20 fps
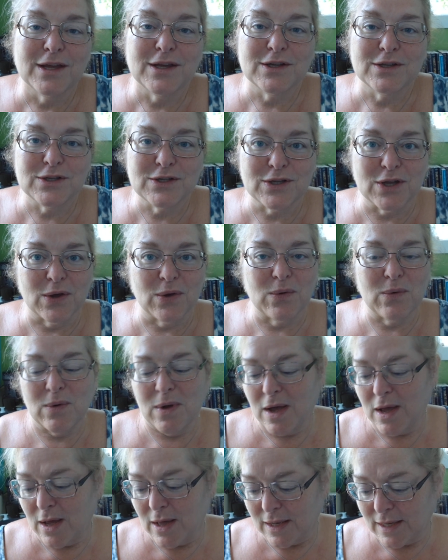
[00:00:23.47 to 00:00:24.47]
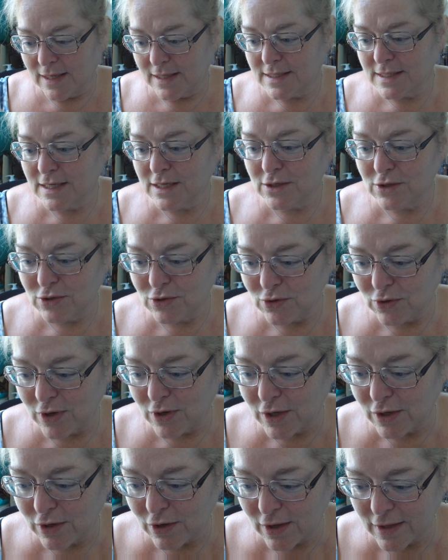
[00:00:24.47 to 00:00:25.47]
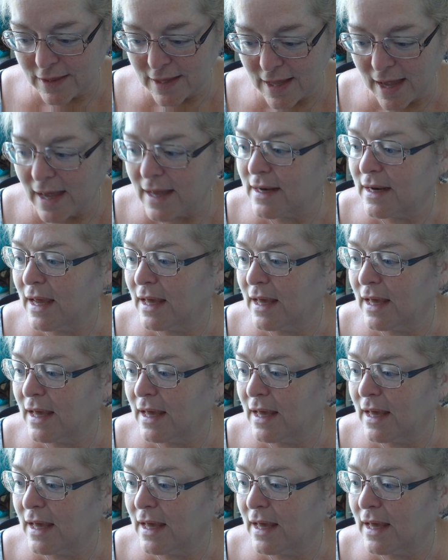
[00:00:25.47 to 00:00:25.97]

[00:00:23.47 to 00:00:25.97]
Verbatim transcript: So uh, let's get started on that.